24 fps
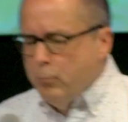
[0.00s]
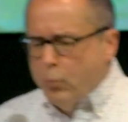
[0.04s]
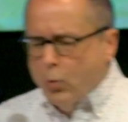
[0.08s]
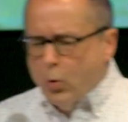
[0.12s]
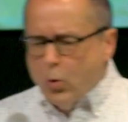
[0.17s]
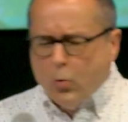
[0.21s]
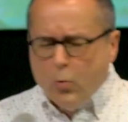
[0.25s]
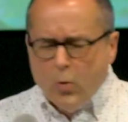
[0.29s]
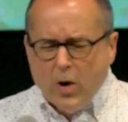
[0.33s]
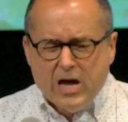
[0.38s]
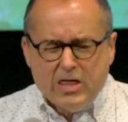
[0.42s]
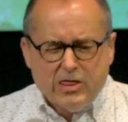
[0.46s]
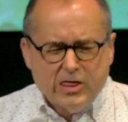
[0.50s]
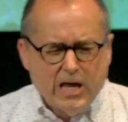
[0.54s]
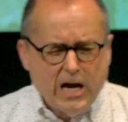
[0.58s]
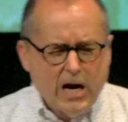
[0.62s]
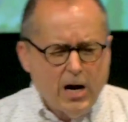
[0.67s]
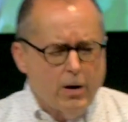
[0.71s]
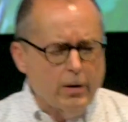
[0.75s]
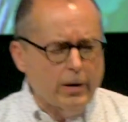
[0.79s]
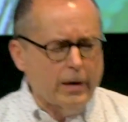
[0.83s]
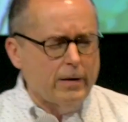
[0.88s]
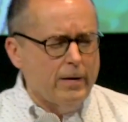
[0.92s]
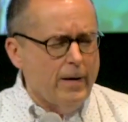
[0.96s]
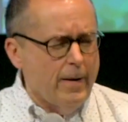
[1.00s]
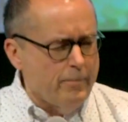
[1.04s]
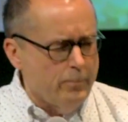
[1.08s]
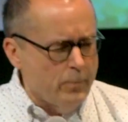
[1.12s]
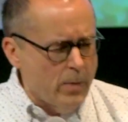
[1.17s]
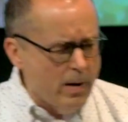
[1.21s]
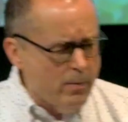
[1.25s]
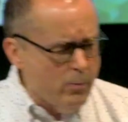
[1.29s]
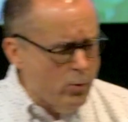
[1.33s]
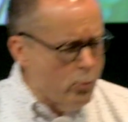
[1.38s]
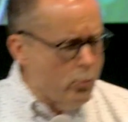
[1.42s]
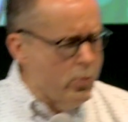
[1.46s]
we're right there.
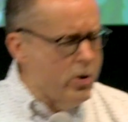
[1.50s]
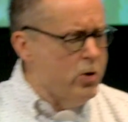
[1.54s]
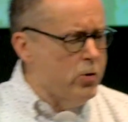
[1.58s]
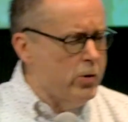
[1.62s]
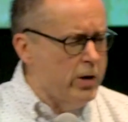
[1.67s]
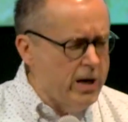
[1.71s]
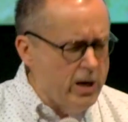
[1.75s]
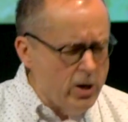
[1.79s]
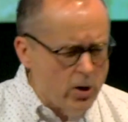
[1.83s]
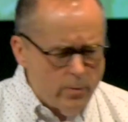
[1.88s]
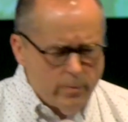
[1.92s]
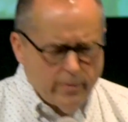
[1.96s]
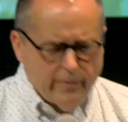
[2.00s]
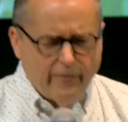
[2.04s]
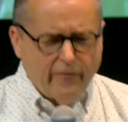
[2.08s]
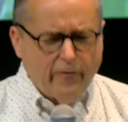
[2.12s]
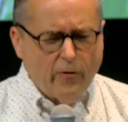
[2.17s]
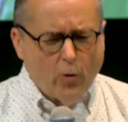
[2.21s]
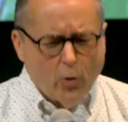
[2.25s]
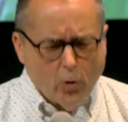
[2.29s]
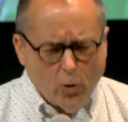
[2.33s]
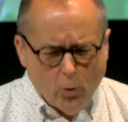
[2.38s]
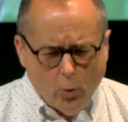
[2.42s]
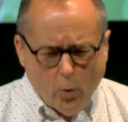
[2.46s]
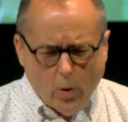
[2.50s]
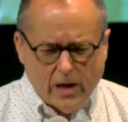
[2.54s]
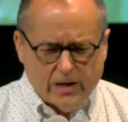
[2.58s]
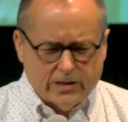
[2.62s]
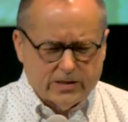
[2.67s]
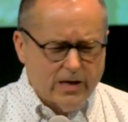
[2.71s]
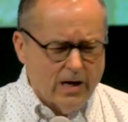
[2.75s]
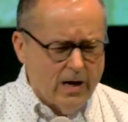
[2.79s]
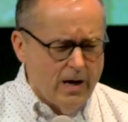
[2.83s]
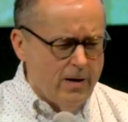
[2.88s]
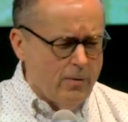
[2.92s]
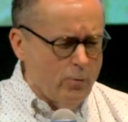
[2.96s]
Remember, we were here before
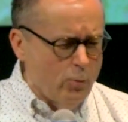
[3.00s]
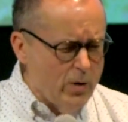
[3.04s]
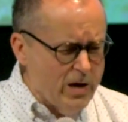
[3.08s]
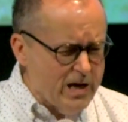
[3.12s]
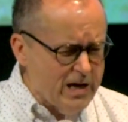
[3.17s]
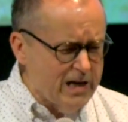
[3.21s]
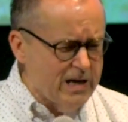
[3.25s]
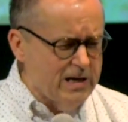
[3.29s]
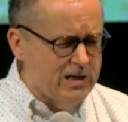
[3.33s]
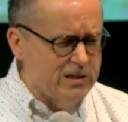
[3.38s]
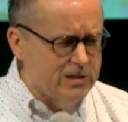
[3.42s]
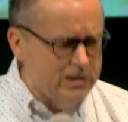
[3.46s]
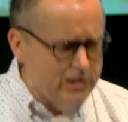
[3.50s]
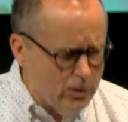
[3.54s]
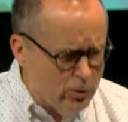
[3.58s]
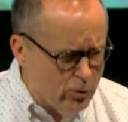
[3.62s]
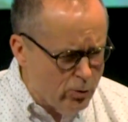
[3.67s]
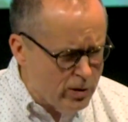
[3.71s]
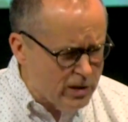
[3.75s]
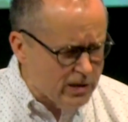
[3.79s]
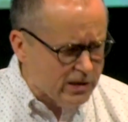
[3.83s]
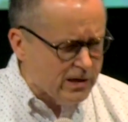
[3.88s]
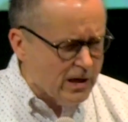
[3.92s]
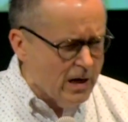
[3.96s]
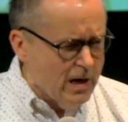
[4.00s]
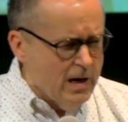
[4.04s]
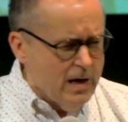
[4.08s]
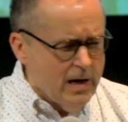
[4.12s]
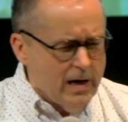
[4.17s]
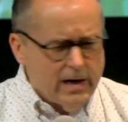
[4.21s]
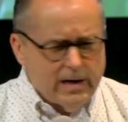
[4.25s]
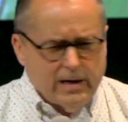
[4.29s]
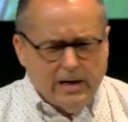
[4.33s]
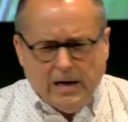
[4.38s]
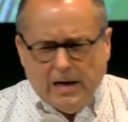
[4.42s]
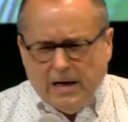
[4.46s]
once. We can do this.
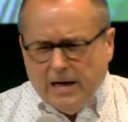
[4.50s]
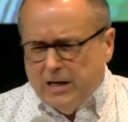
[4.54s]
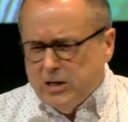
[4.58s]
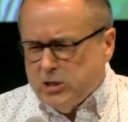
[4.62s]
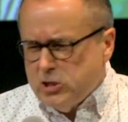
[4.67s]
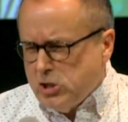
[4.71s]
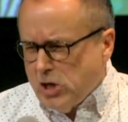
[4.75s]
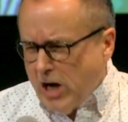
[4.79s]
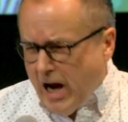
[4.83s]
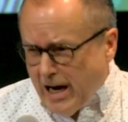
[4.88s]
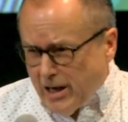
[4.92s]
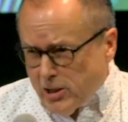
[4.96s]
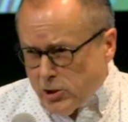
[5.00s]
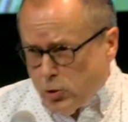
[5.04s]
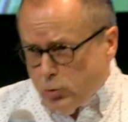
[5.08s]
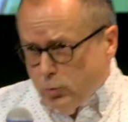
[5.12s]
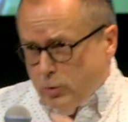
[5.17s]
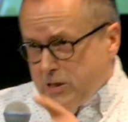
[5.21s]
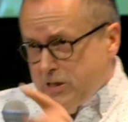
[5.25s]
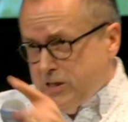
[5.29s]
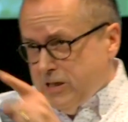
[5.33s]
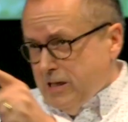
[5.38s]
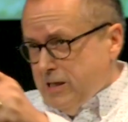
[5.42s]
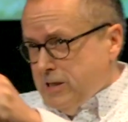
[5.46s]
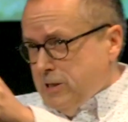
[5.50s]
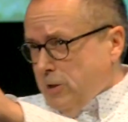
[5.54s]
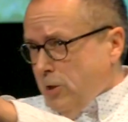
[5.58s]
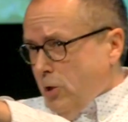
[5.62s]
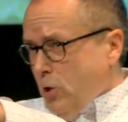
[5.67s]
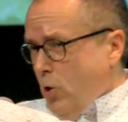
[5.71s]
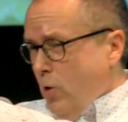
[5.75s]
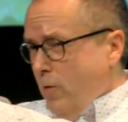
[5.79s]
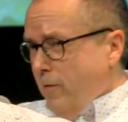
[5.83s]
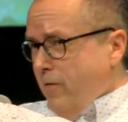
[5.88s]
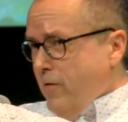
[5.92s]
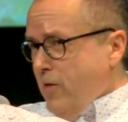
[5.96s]
And Joshua, he says,
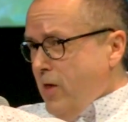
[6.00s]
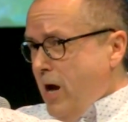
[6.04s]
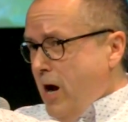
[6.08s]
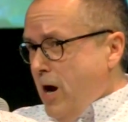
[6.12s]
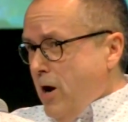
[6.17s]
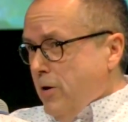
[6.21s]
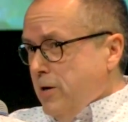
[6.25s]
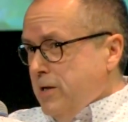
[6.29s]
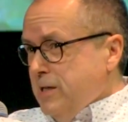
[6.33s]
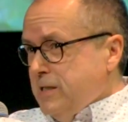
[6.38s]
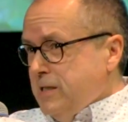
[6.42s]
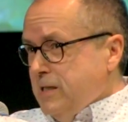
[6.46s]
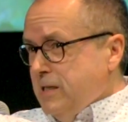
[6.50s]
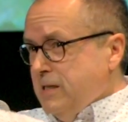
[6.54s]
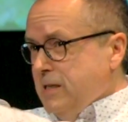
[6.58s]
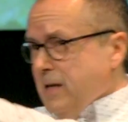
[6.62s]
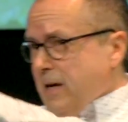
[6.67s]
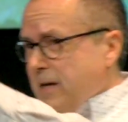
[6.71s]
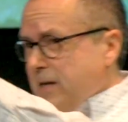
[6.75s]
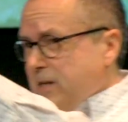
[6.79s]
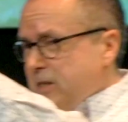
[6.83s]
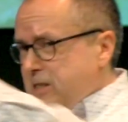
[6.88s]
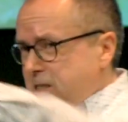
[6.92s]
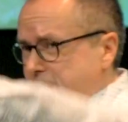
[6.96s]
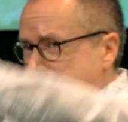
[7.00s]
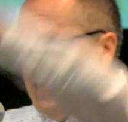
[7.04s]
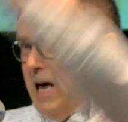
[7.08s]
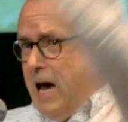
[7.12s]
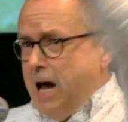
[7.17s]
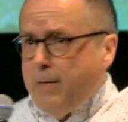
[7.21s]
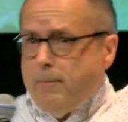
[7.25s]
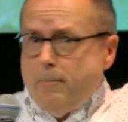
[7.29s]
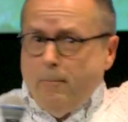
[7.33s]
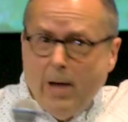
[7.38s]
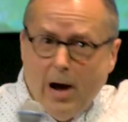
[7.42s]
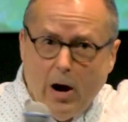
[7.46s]
look over there. He says, see
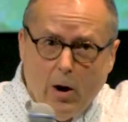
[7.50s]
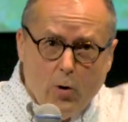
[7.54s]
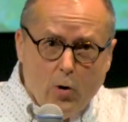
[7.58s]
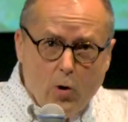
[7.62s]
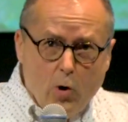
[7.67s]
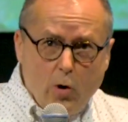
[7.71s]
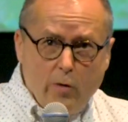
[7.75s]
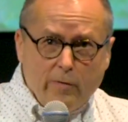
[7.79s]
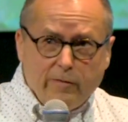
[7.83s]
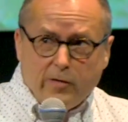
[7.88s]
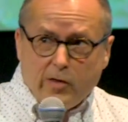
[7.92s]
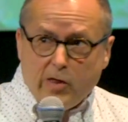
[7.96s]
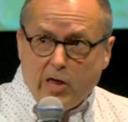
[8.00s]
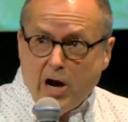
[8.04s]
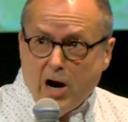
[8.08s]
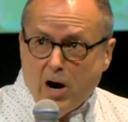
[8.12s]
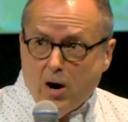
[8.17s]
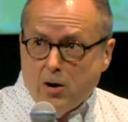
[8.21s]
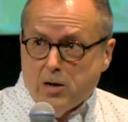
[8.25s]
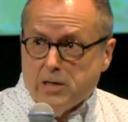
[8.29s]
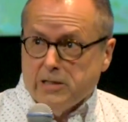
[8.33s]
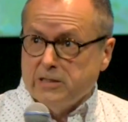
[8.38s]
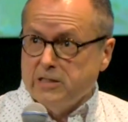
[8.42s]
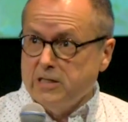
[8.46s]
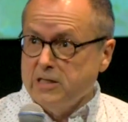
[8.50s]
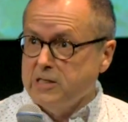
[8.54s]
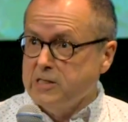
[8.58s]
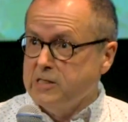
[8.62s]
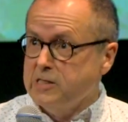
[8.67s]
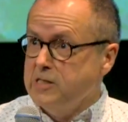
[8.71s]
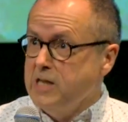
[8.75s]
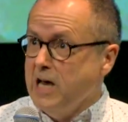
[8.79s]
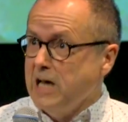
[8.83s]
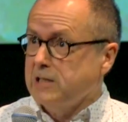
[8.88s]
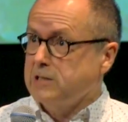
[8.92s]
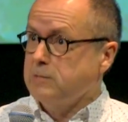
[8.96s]
that mountain over there? He
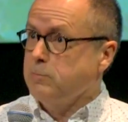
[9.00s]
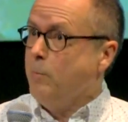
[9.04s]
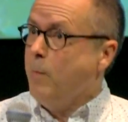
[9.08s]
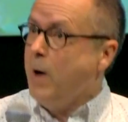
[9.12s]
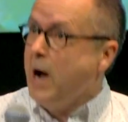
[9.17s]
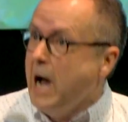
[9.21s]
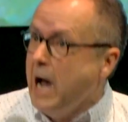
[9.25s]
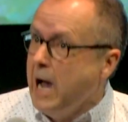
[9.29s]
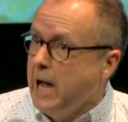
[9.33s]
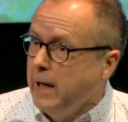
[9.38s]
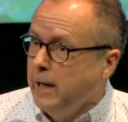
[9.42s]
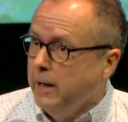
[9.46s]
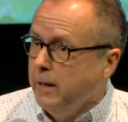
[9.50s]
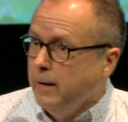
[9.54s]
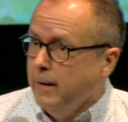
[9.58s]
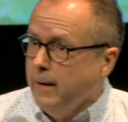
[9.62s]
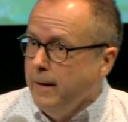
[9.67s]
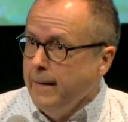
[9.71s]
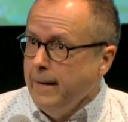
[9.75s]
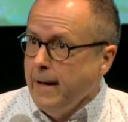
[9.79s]
says, that's mine.